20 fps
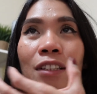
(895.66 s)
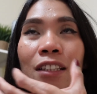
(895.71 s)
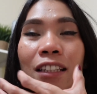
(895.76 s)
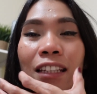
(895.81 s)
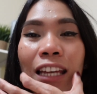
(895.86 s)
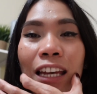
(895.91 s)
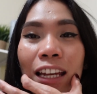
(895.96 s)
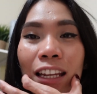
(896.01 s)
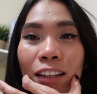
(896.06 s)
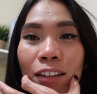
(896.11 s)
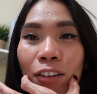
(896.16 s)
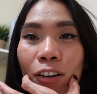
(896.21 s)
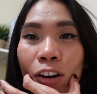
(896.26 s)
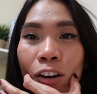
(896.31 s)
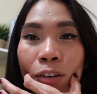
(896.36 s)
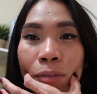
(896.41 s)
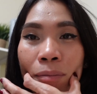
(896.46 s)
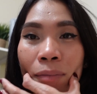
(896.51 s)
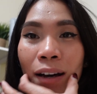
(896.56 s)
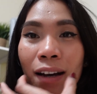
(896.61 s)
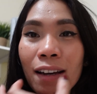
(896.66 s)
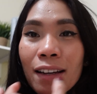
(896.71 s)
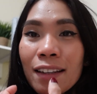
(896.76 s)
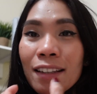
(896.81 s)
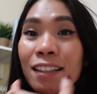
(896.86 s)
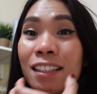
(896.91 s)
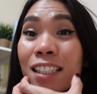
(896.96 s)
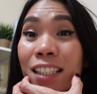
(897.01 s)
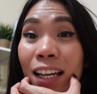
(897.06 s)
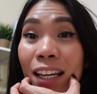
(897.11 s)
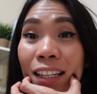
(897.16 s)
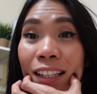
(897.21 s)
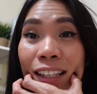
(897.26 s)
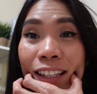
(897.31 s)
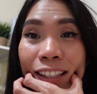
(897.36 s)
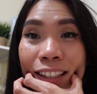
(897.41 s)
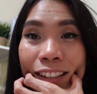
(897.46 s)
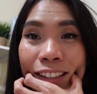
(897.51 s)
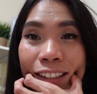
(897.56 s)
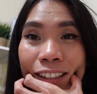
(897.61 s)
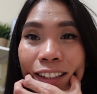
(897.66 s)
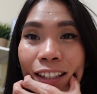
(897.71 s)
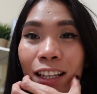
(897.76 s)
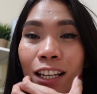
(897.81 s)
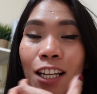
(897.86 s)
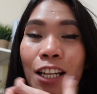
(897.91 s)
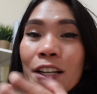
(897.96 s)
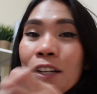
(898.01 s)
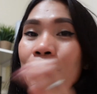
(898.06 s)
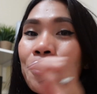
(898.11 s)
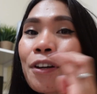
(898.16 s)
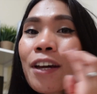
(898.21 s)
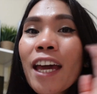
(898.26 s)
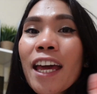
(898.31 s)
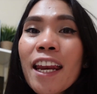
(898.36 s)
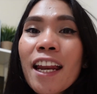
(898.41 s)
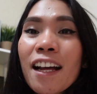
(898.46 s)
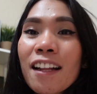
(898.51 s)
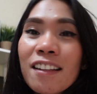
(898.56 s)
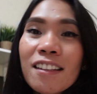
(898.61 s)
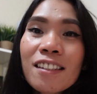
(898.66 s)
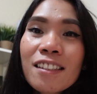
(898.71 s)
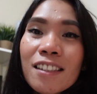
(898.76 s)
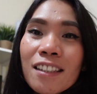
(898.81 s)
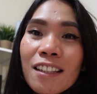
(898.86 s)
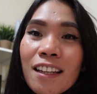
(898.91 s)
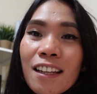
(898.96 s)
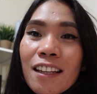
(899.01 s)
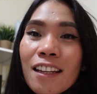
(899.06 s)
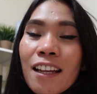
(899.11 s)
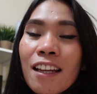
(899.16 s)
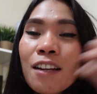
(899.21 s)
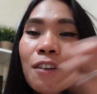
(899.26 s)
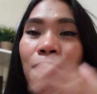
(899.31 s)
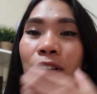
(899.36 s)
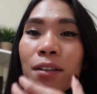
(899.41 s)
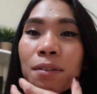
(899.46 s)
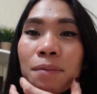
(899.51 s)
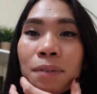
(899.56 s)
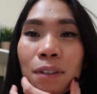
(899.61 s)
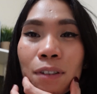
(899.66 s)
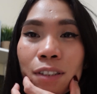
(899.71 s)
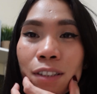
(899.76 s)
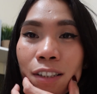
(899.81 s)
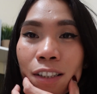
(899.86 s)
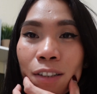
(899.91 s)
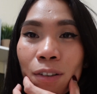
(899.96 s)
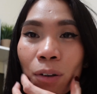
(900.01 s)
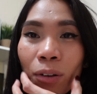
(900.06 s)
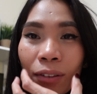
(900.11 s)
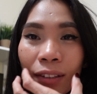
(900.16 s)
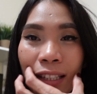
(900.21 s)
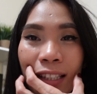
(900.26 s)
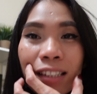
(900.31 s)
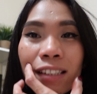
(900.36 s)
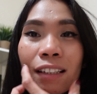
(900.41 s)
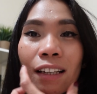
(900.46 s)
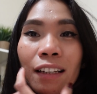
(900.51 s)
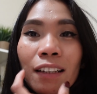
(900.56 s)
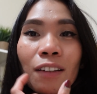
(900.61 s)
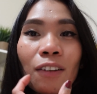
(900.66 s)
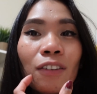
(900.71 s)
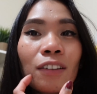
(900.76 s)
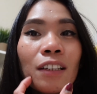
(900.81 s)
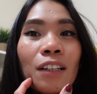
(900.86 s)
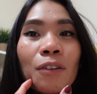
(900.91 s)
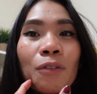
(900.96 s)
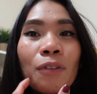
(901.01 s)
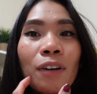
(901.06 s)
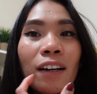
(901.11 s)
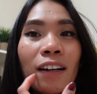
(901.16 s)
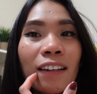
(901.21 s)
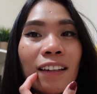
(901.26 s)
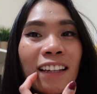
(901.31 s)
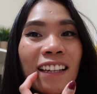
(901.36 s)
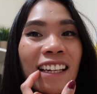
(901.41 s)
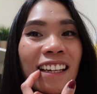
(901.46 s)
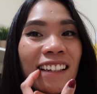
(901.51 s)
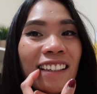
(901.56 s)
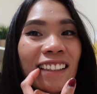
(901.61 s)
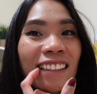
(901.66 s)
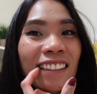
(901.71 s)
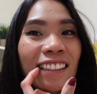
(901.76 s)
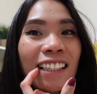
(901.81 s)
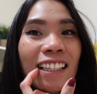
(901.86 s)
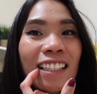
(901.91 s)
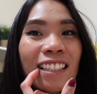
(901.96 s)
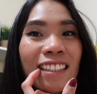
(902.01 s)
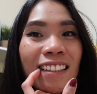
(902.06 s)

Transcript: teeth on my inside, you cannot see it anyways because they're all inside. Only one here on this